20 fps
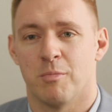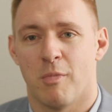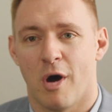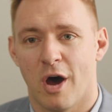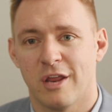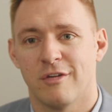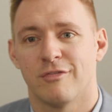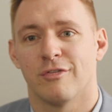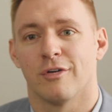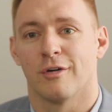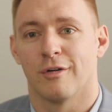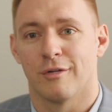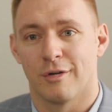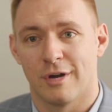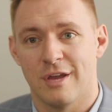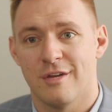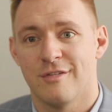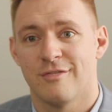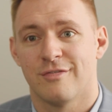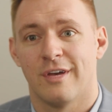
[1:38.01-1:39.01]
Domani for
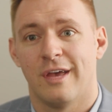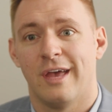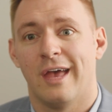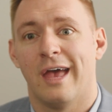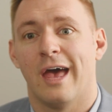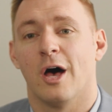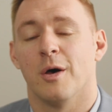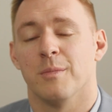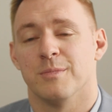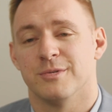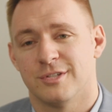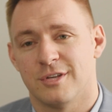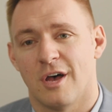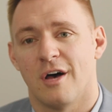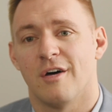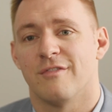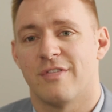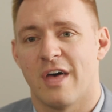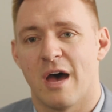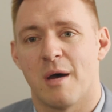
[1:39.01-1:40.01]
Grief helps
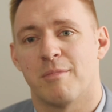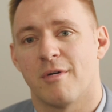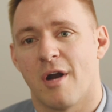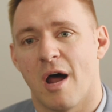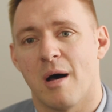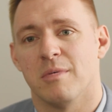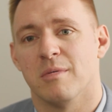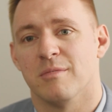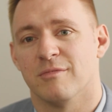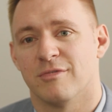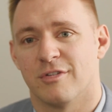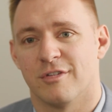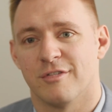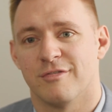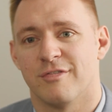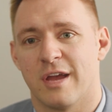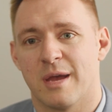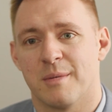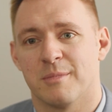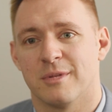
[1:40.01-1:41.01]
solve that problem for
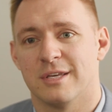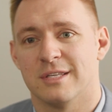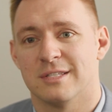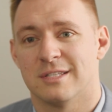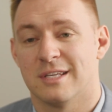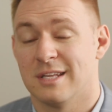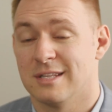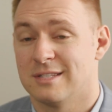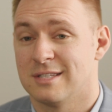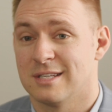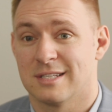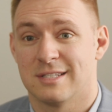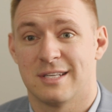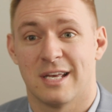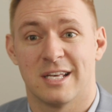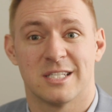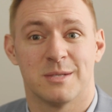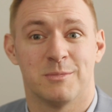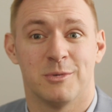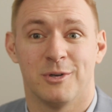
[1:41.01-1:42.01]
families, and it's
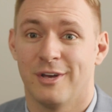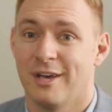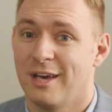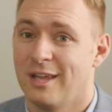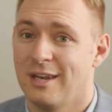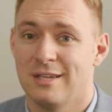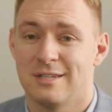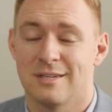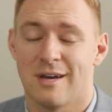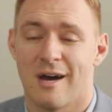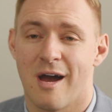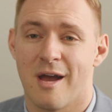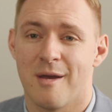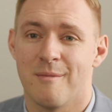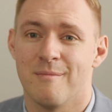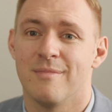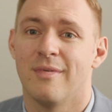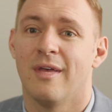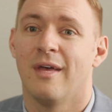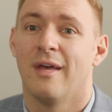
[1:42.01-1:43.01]
accessible
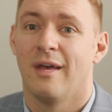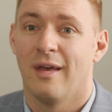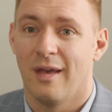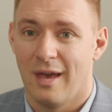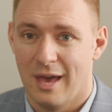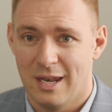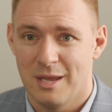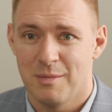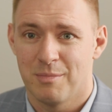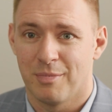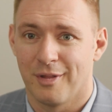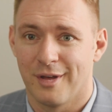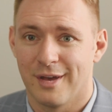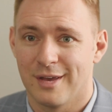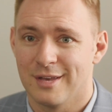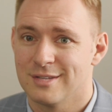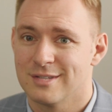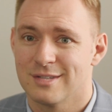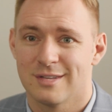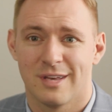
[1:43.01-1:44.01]
anytime, any
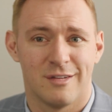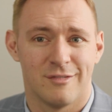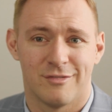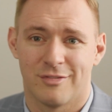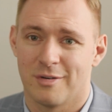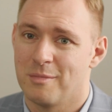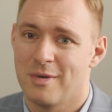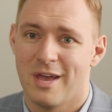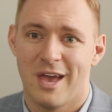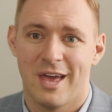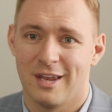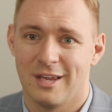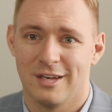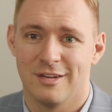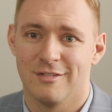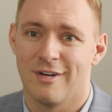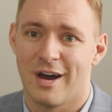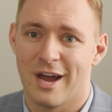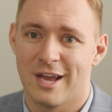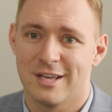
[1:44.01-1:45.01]
place, and from any
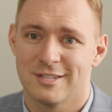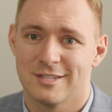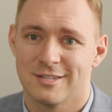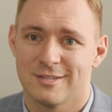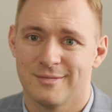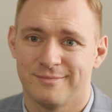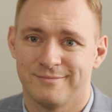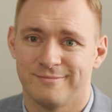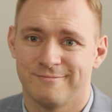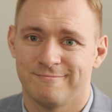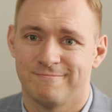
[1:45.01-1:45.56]
device.